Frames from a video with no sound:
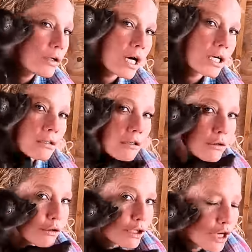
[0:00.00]
Okay.
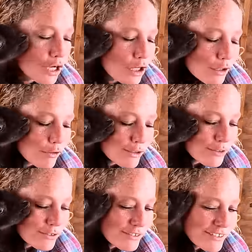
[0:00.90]
Okay. I love you.
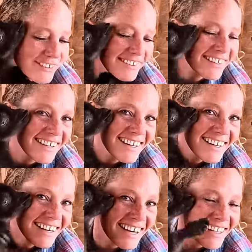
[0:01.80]
All
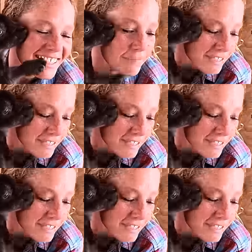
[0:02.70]
right.